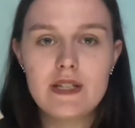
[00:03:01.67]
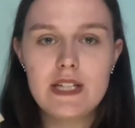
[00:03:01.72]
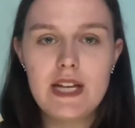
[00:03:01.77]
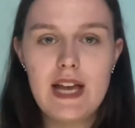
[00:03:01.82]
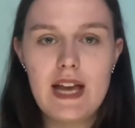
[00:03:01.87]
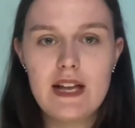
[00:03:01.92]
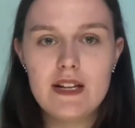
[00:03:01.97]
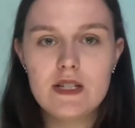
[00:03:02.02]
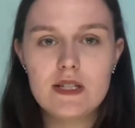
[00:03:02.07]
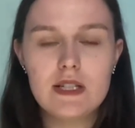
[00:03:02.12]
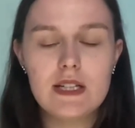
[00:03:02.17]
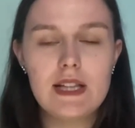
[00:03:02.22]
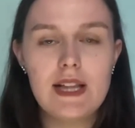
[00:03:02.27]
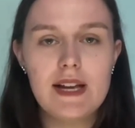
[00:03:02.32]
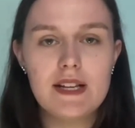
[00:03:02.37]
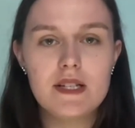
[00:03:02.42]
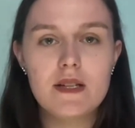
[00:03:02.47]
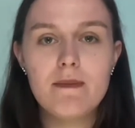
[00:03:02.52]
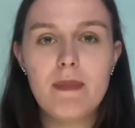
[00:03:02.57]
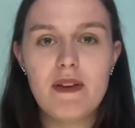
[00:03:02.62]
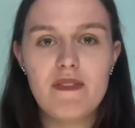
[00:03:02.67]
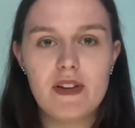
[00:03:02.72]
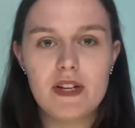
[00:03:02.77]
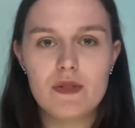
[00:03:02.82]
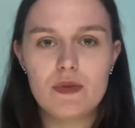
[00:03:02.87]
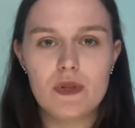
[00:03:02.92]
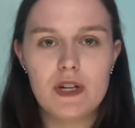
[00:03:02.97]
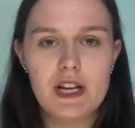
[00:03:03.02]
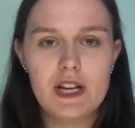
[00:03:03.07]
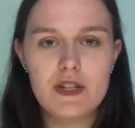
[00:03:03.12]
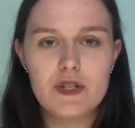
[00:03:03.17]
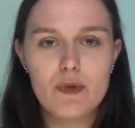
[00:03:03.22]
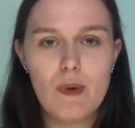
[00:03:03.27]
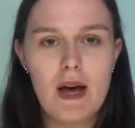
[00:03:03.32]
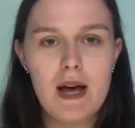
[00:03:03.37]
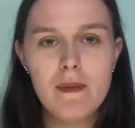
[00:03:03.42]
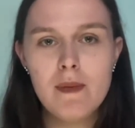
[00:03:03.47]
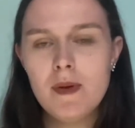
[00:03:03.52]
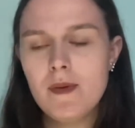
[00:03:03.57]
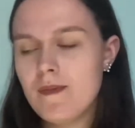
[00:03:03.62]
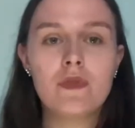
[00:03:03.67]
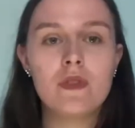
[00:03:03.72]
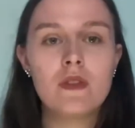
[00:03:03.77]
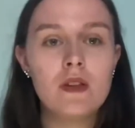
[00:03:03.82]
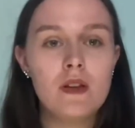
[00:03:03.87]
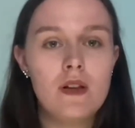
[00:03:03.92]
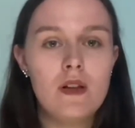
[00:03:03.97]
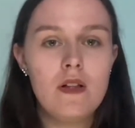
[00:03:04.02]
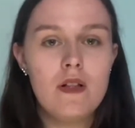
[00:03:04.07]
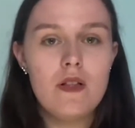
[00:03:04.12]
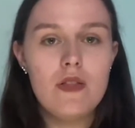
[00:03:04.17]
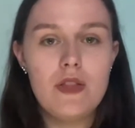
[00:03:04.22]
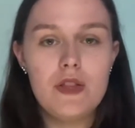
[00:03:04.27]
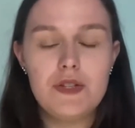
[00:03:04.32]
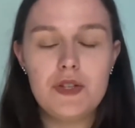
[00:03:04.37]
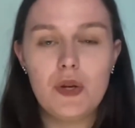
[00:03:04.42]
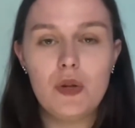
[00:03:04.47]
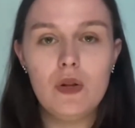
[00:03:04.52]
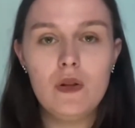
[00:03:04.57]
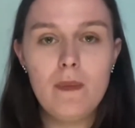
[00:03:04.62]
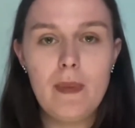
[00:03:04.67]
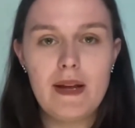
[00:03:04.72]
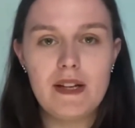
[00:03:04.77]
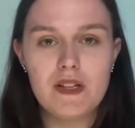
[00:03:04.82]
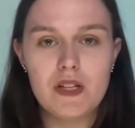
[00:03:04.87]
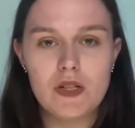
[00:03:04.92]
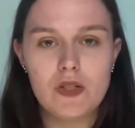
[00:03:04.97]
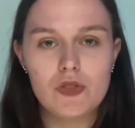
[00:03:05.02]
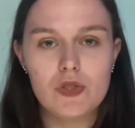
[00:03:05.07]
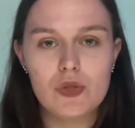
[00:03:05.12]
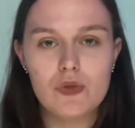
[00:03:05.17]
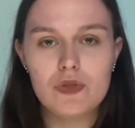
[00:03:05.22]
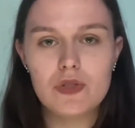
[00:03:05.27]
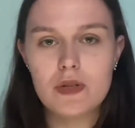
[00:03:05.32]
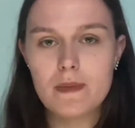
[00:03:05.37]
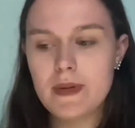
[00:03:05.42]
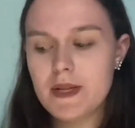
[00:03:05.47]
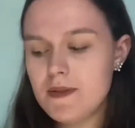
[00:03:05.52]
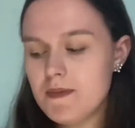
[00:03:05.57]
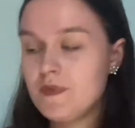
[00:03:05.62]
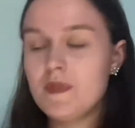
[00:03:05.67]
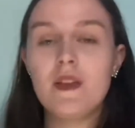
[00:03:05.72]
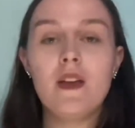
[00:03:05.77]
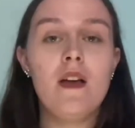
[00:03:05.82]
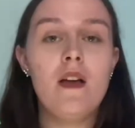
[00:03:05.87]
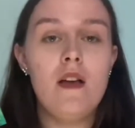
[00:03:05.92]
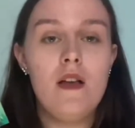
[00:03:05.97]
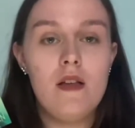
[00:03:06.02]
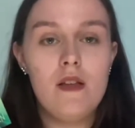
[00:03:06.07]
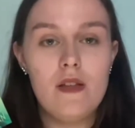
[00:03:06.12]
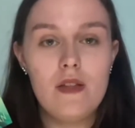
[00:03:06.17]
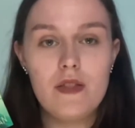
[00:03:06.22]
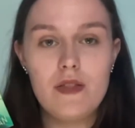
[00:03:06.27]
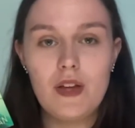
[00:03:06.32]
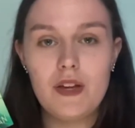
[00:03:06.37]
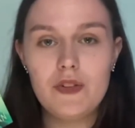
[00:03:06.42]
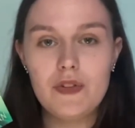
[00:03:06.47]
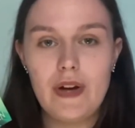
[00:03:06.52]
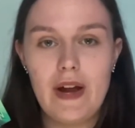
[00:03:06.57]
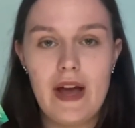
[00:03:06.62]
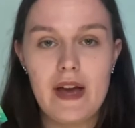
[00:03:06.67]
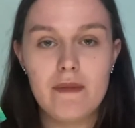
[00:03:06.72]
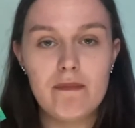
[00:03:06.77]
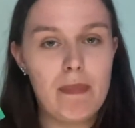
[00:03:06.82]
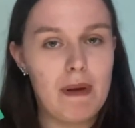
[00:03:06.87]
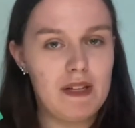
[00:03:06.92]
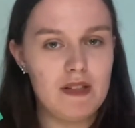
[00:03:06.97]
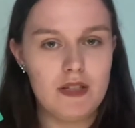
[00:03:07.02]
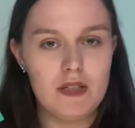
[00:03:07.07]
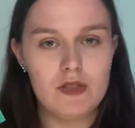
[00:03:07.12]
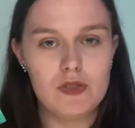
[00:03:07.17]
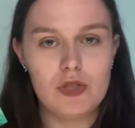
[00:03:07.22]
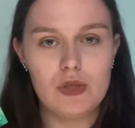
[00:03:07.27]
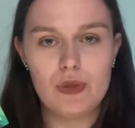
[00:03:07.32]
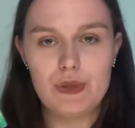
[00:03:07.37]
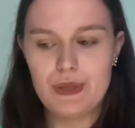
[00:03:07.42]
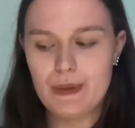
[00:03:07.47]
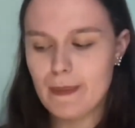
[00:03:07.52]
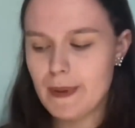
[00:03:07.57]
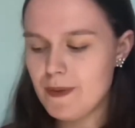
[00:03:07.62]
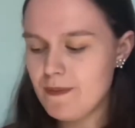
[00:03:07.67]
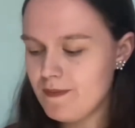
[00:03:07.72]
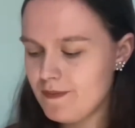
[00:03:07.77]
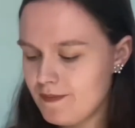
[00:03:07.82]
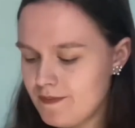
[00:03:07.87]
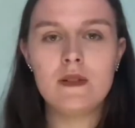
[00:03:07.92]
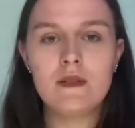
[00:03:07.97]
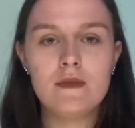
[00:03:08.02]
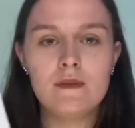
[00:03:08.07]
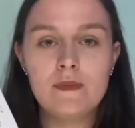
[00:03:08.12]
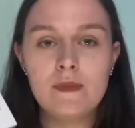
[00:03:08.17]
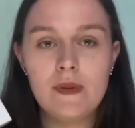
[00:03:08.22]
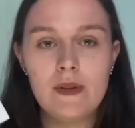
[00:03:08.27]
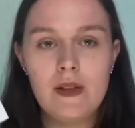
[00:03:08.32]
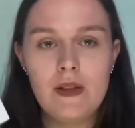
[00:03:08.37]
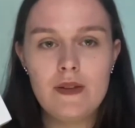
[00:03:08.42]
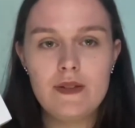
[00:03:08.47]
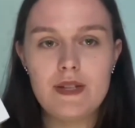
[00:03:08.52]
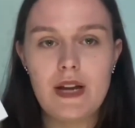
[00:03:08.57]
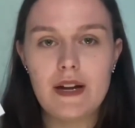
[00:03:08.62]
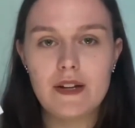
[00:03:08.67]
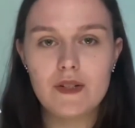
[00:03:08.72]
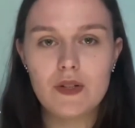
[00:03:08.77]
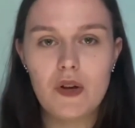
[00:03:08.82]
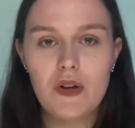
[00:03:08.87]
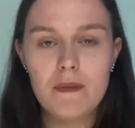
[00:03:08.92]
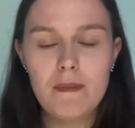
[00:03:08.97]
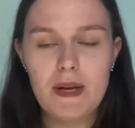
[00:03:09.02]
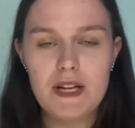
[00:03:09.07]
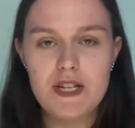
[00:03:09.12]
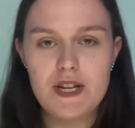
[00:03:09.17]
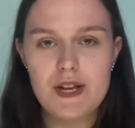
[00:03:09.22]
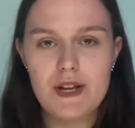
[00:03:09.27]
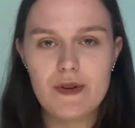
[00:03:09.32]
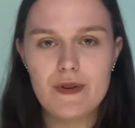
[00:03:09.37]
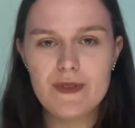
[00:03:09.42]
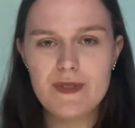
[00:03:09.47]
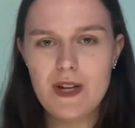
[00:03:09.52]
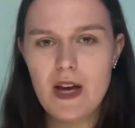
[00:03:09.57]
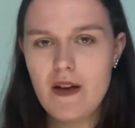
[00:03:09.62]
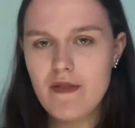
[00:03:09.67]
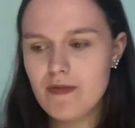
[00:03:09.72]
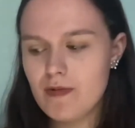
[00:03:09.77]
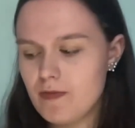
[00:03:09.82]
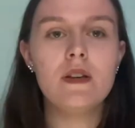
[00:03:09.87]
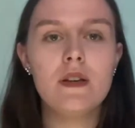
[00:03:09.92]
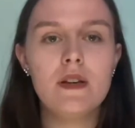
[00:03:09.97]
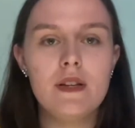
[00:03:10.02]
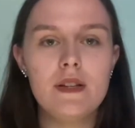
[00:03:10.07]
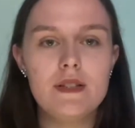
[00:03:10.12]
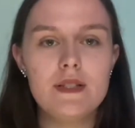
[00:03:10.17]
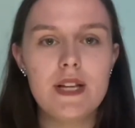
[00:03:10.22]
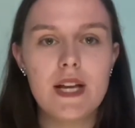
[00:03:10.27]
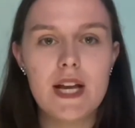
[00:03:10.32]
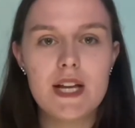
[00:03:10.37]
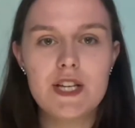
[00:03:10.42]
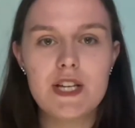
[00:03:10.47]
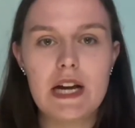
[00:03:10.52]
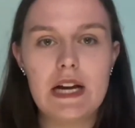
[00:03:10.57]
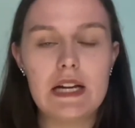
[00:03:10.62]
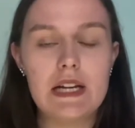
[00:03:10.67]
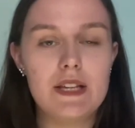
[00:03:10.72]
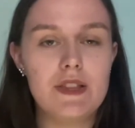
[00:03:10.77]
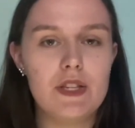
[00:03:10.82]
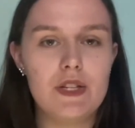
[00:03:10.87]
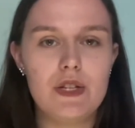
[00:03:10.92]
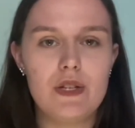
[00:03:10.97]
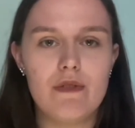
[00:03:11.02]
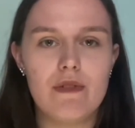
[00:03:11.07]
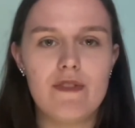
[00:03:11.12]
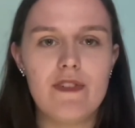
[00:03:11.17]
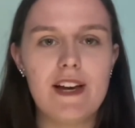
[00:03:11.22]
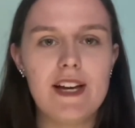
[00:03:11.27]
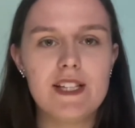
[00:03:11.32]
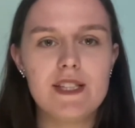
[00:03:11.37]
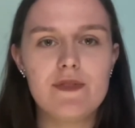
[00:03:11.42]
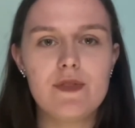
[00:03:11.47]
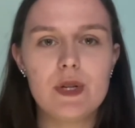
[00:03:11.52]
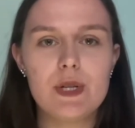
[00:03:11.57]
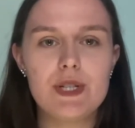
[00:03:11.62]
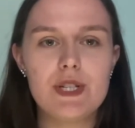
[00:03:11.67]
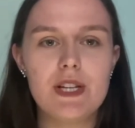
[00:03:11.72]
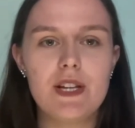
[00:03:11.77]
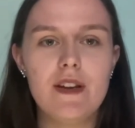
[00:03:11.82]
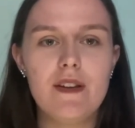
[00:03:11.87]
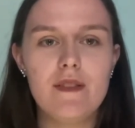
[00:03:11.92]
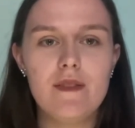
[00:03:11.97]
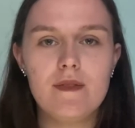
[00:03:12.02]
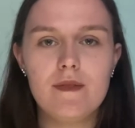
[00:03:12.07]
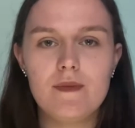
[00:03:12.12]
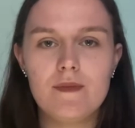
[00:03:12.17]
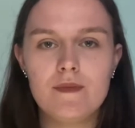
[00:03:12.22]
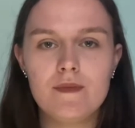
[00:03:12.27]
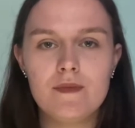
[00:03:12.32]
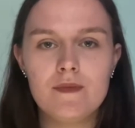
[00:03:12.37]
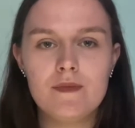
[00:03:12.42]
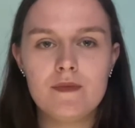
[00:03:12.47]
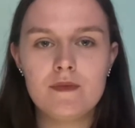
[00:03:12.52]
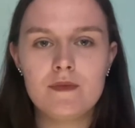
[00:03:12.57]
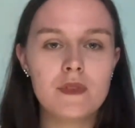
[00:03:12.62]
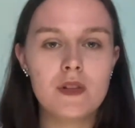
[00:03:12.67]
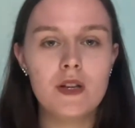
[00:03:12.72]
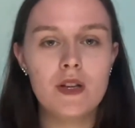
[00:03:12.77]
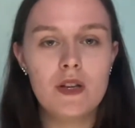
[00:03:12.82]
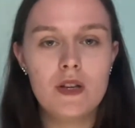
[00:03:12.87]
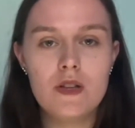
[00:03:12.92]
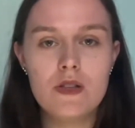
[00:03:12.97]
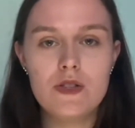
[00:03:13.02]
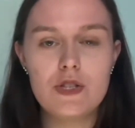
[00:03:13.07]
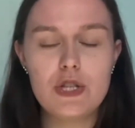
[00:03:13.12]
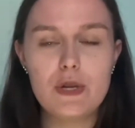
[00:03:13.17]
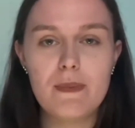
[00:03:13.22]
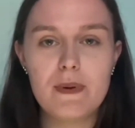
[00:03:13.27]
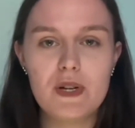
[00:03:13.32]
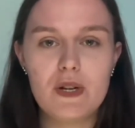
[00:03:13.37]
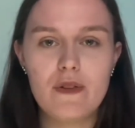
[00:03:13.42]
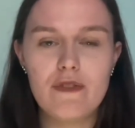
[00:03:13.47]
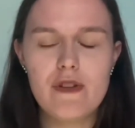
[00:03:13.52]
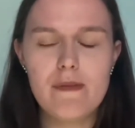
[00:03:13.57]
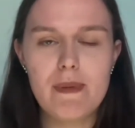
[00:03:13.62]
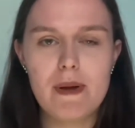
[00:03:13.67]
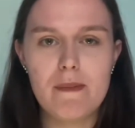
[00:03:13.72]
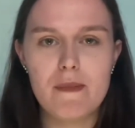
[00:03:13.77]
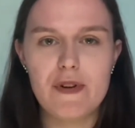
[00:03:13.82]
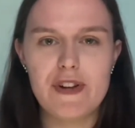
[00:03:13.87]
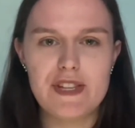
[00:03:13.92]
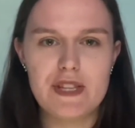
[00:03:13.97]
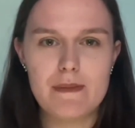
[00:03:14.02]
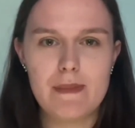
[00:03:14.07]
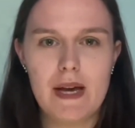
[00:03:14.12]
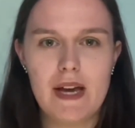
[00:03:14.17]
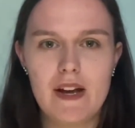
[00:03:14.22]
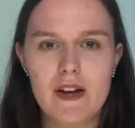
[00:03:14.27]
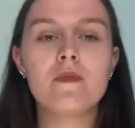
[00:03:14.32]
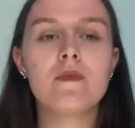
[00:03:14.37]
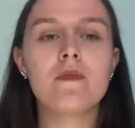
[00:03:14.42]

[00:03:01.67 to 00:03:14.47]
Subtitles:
Angel Collection by Victoria Schwab. The Toll by Neil Schusterman. Thunderhead by Neil Schusterman. Dark Dawn by J. Kristoff. Nick and Charlie, the new revised version. Supernova by Marissa Meyer.